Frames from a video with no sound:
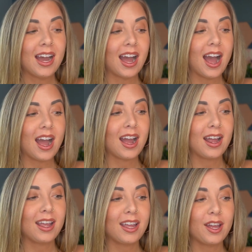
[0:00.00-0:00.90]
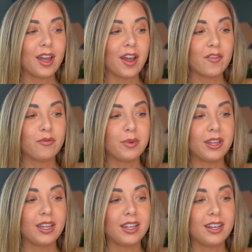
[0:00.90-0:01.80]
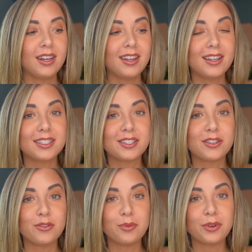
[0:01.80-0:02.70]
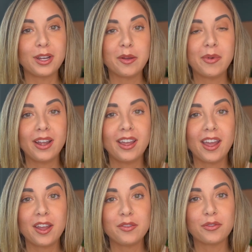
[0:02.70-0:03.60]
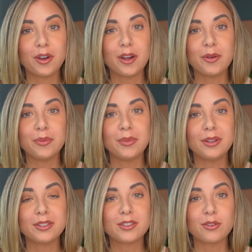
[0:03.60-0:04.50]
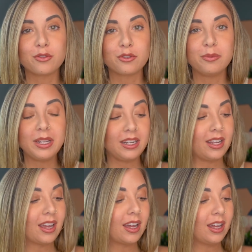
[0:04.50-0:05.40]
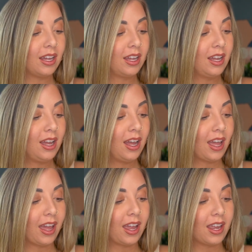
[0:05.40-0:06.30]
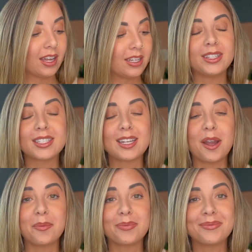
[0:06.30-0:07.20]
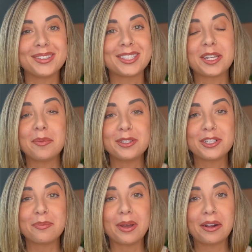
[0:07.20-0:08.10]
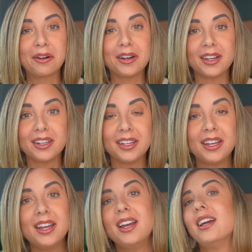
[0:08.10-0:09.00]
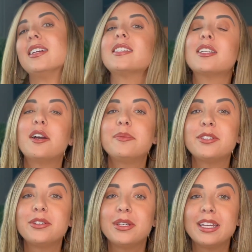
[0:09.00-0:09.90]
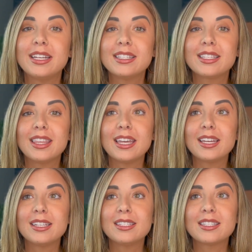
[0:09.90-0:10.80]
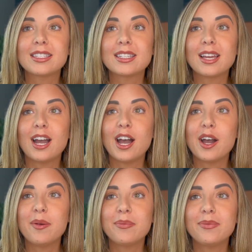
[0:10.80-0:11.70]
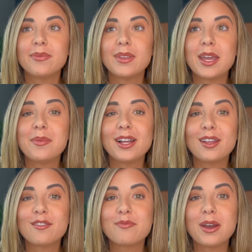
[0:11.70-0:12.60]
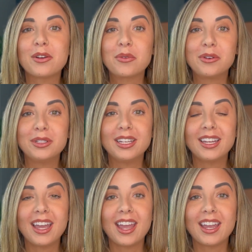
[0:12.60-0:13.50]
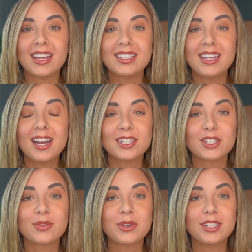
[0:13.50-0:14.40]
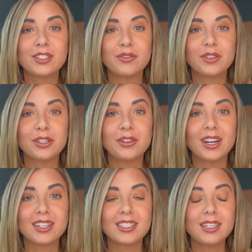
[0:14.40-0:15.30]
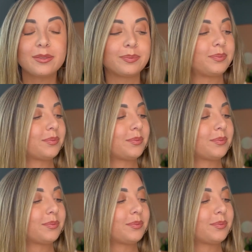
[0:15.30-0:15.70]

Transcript: I have been super MIA from social media, and it's time to jump back on. It's time to get things in my life back rolling, and yeah, just wanted to fill you guys in.